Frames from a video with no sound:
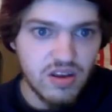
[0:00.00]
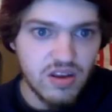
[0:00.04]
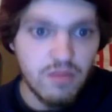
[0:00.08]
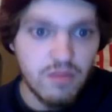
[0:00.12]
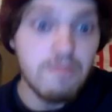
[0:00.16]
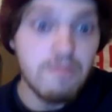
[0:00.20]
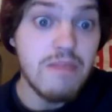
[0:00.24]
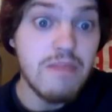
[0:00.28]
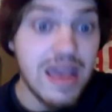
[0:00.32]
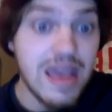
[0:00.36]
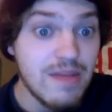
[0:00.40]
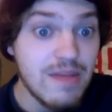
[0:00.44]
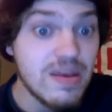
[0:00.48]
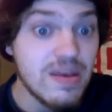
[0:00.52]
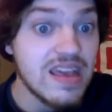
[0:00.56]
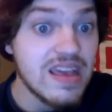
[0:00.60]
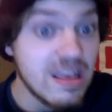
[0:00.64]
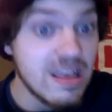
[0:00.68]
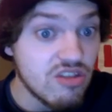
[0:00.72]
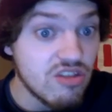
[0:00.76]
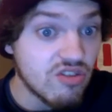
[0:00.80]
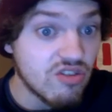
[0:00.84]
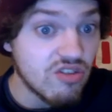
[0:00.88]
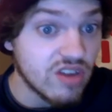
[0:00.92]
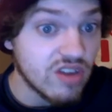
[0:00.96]
maybe
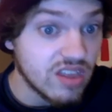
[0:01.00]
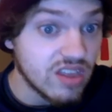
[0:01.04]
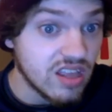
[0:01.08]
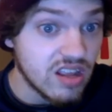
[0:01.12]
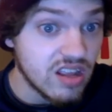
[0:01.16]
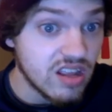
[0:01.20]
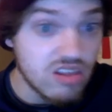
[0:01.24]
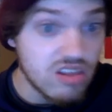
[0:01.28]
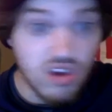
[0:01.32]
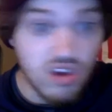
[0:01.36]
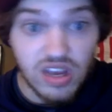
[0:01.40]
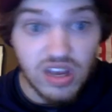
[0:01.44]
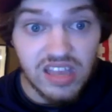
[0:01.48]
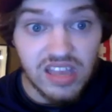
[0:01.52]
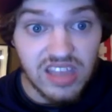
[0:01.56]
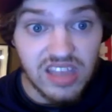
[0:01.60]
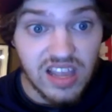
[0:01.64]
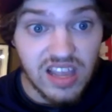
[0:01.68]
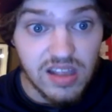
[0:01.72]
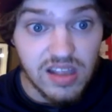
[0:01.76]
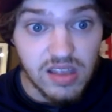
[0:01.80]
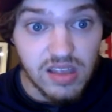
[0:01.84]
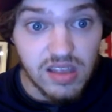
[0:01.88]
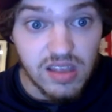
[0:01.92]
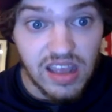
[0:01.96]
injury that he took at the
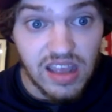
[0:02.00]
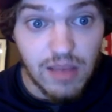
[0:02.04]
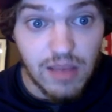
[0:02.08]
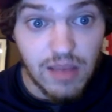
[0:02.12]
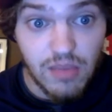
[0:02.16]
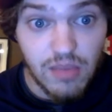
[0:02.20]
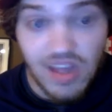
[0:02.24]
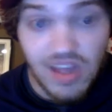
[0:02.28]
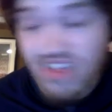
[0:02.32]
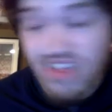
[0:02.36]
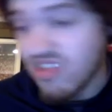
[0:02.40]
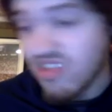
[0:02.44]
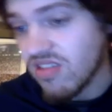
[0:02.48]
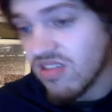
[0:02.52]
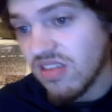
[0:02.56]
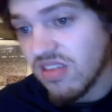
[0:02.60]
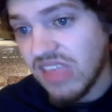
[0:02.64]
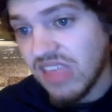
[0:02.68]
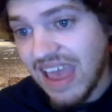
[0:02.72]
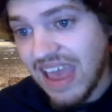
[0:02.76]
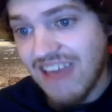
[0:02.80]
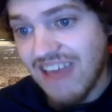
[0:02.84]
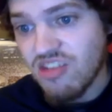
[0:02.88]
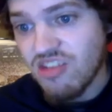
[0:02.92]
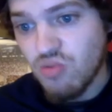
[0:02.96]
end of the game
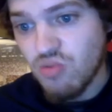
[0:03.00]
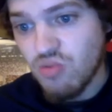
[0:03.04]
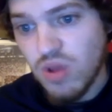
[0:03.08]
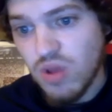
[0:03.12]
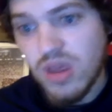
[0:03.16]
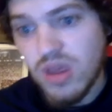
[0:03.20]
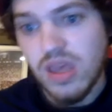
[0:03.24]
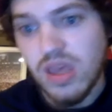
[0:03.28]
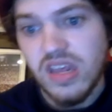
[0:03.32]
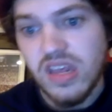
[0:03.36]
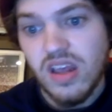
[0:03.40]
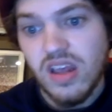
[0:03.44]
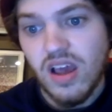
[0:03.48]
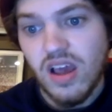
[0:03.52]
last week.